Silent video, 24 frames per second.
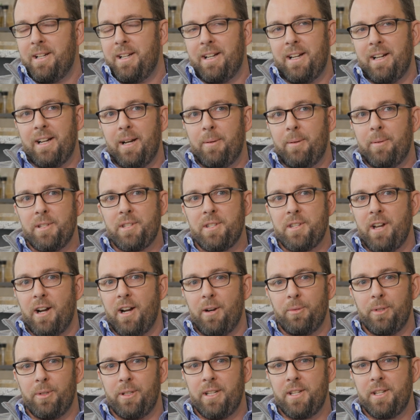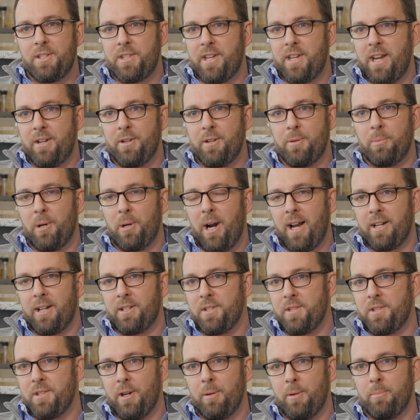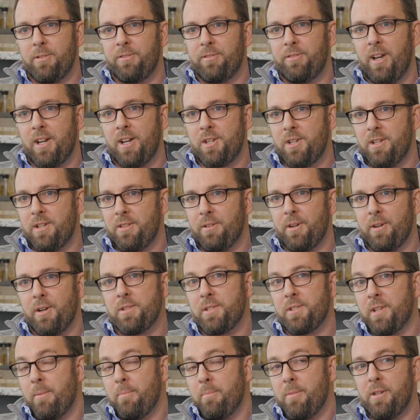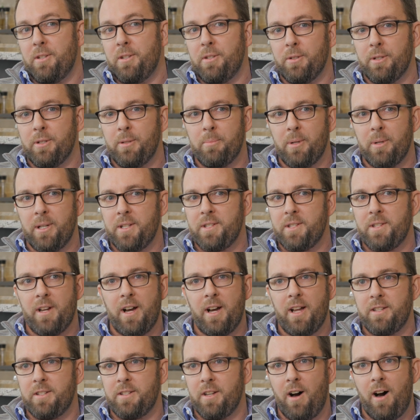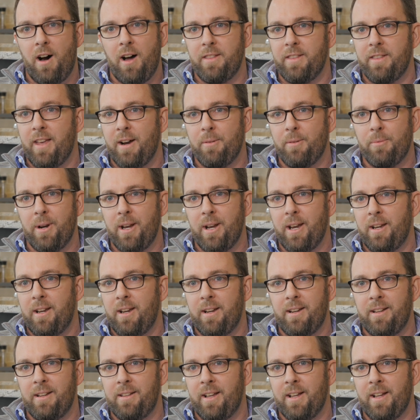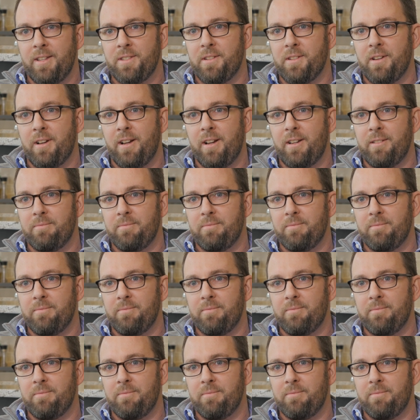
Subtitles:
It's not really a standard practice in our profession. There are some that do it, but it's not taught that way, and that's not